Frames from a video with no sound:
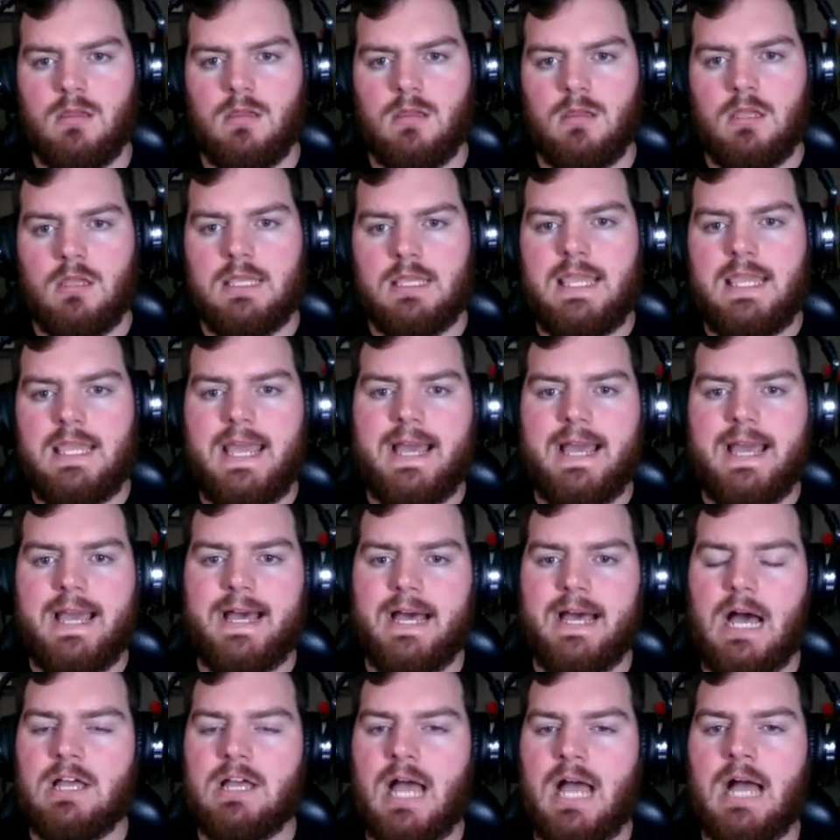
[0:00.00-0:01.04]
Yeah.
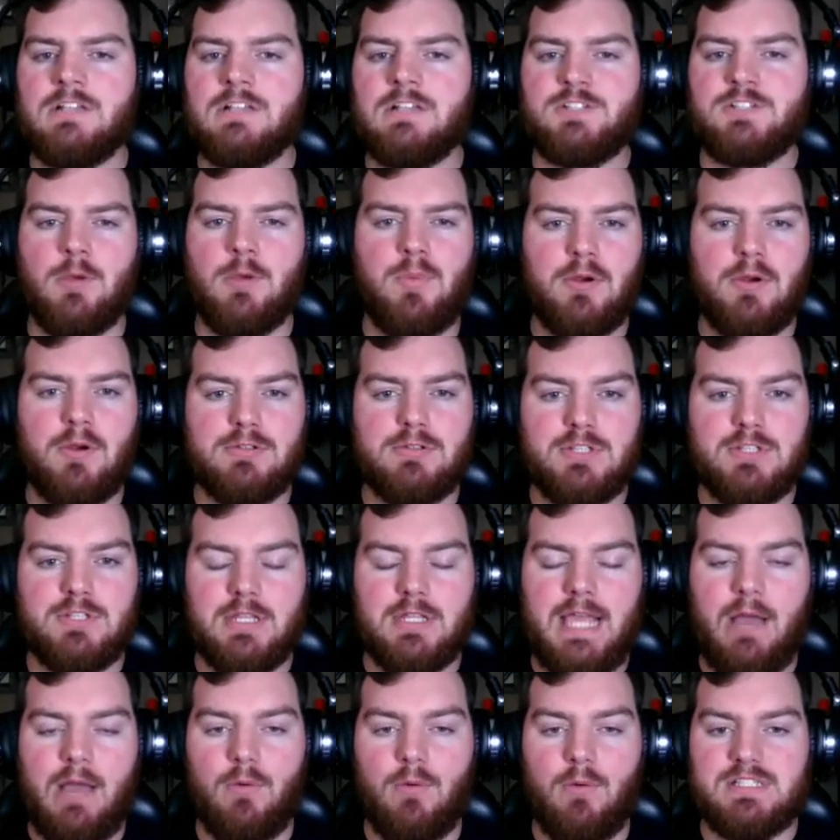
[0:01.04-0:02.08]
So personally,
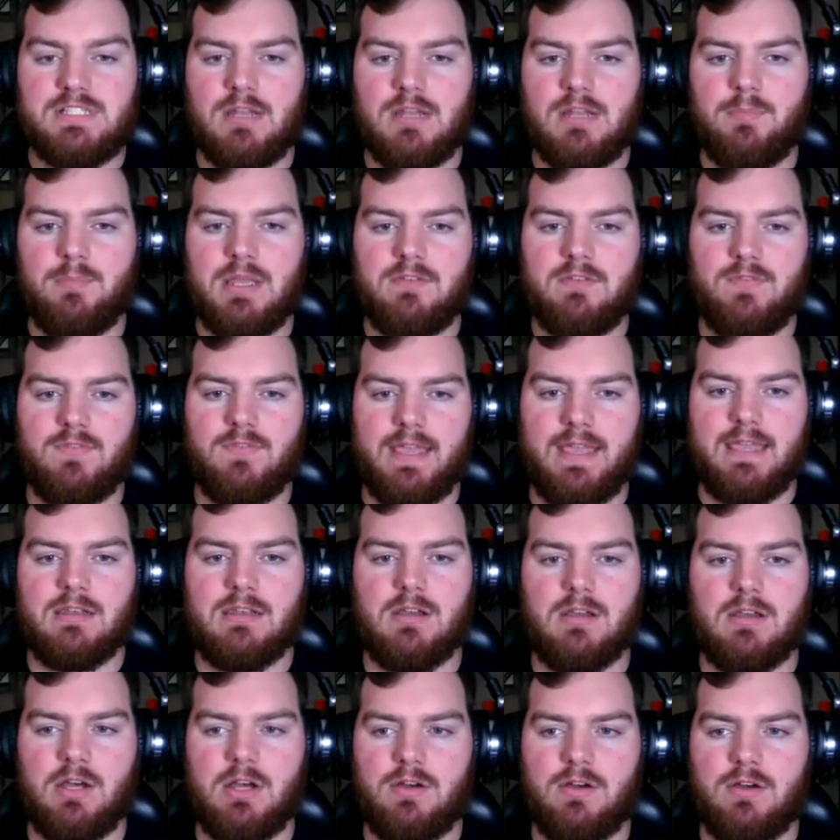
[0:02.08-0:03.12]
I wasn't a big fan
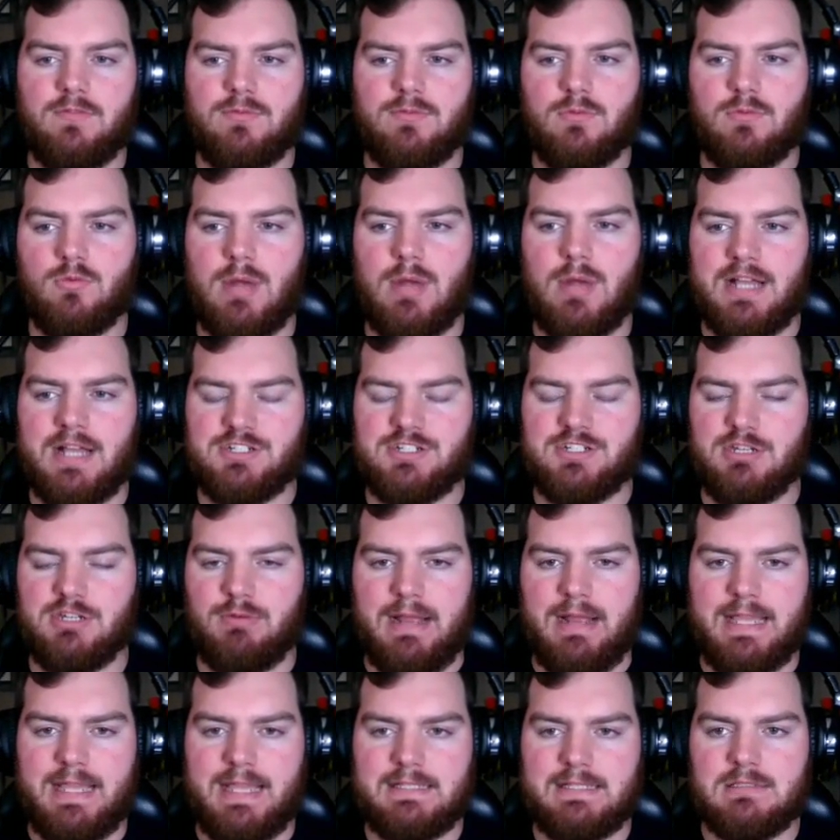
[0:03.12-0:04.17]
of Rashee
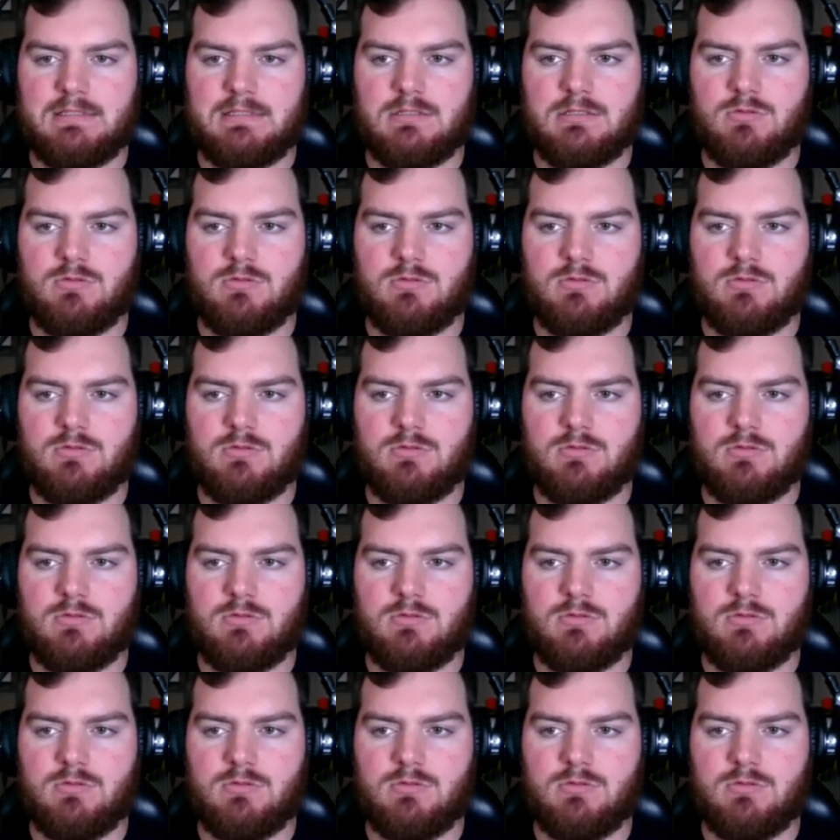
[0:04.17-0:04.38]
Rice.